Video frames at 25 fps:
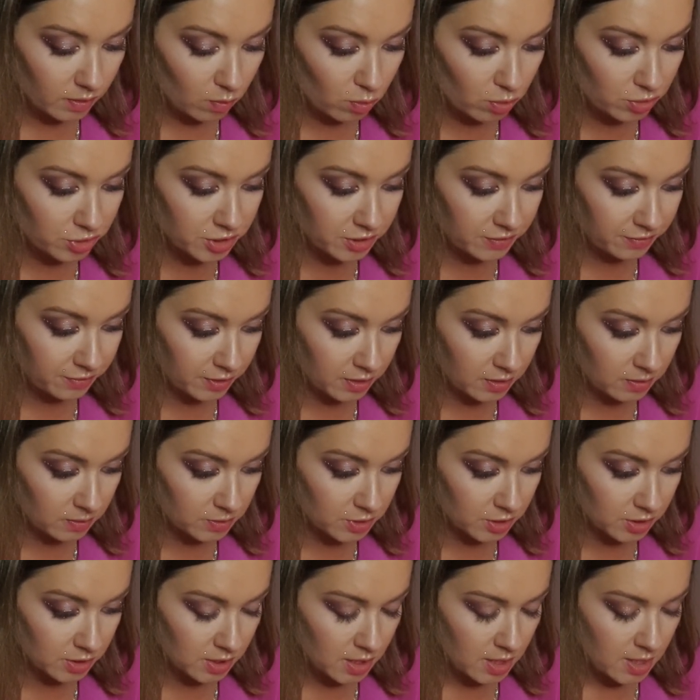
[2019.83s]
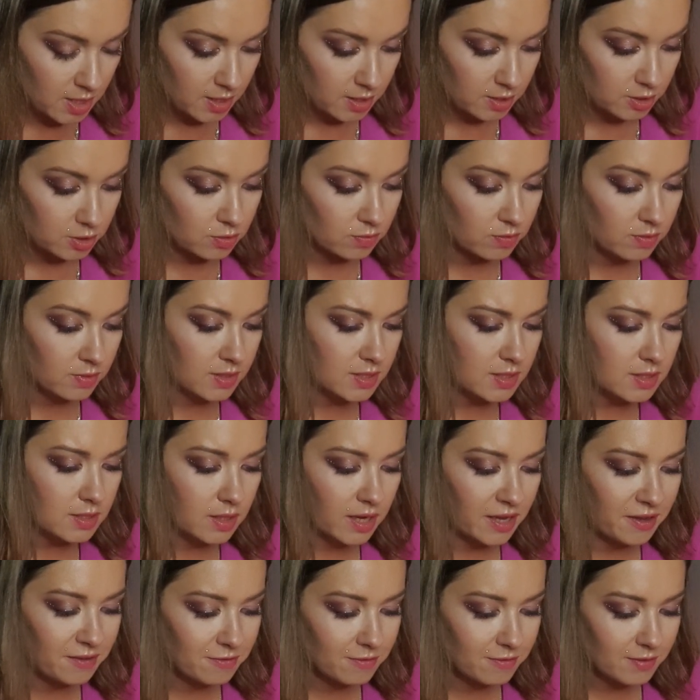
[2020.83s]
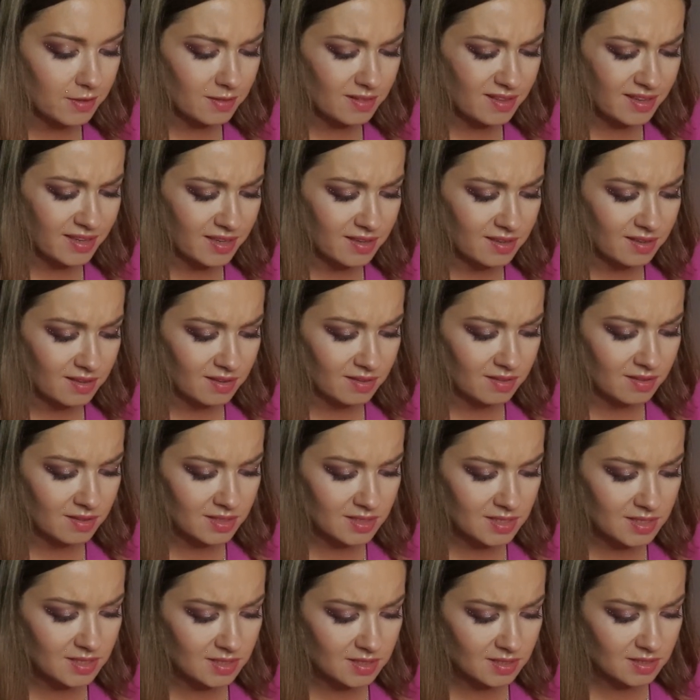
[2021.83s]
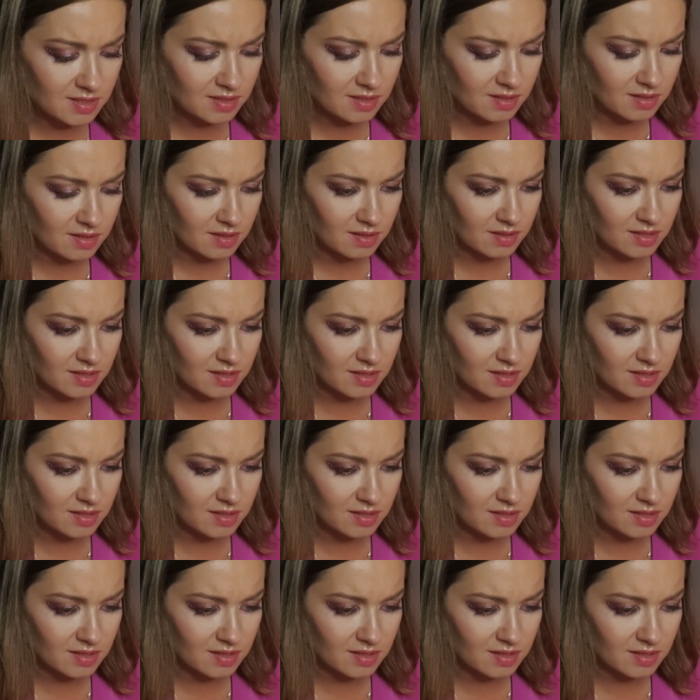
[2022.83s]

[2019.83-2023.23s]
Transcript: or difficulties. So this, I feel like this,